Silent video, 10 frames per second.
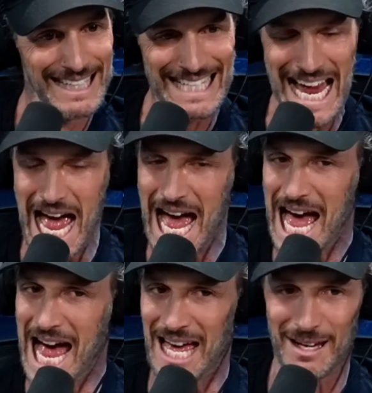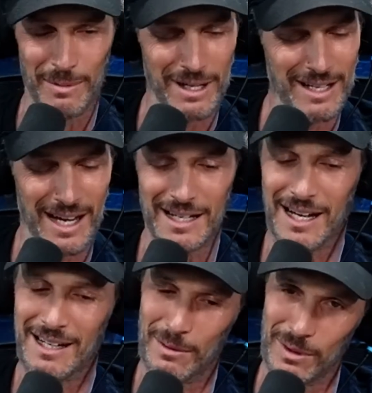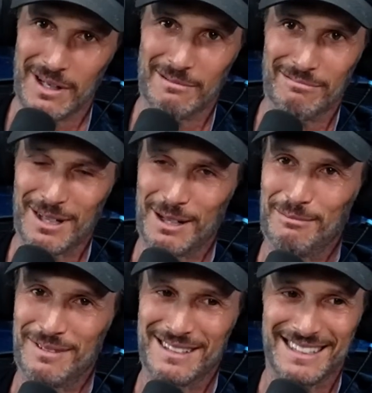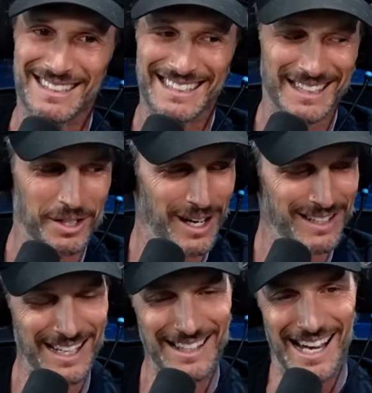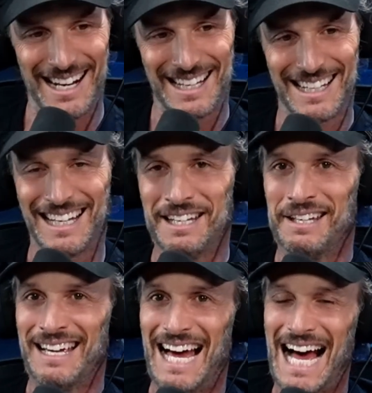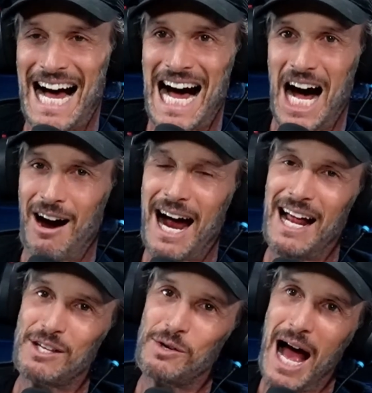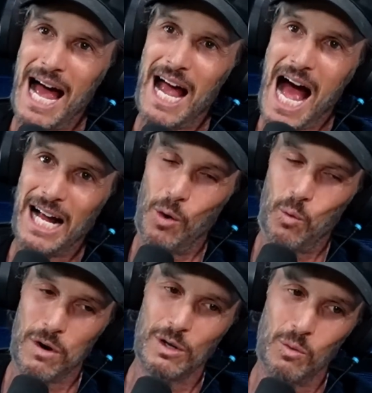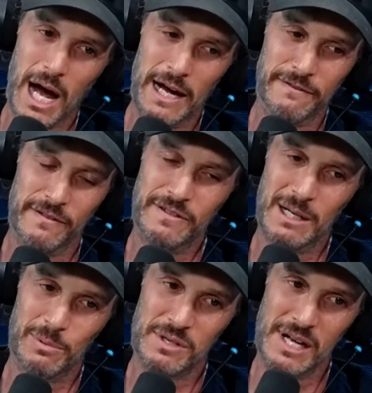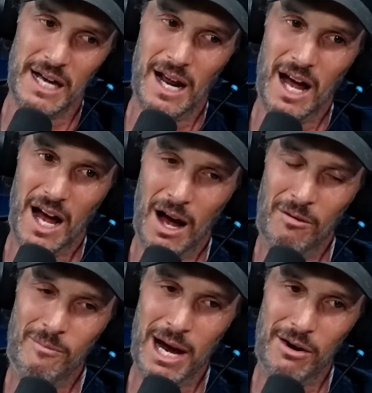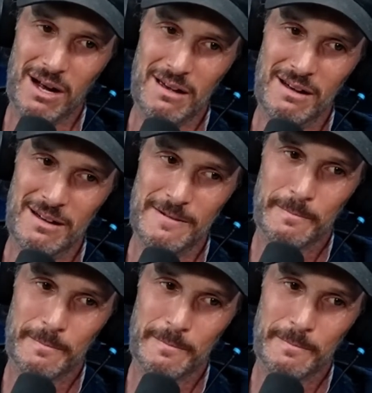Yeah. They'd be like, yeah, we're good. We're good. Go ahead. Take that. All right. So I go worldwide 15%. America.